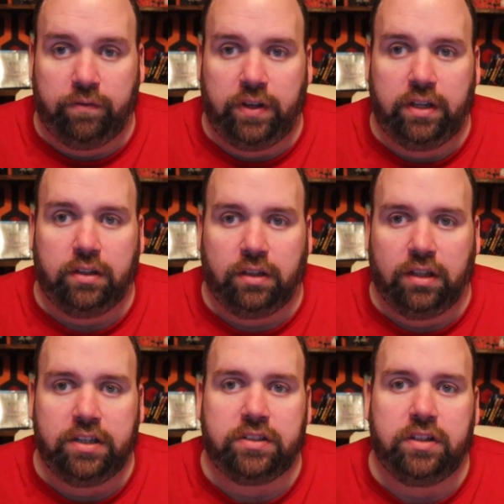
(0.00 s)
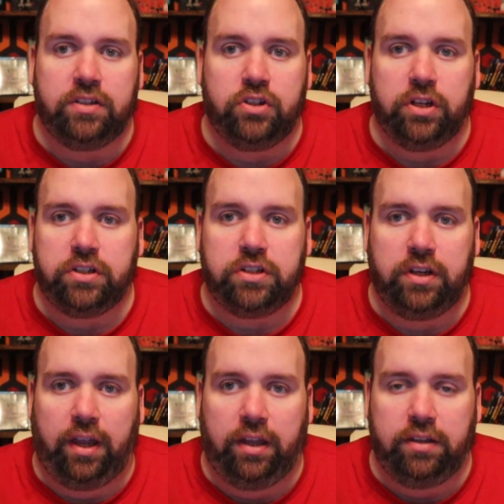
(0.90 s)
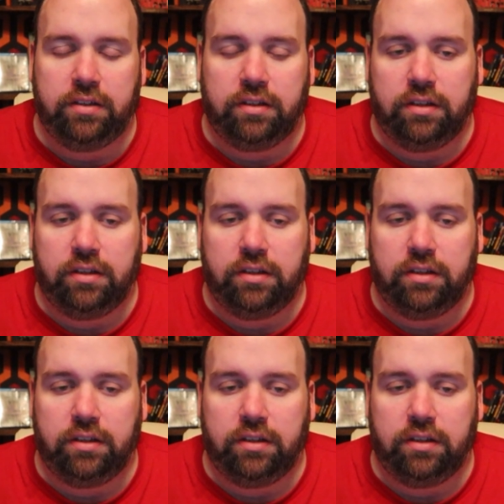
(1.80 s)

event listed just yet.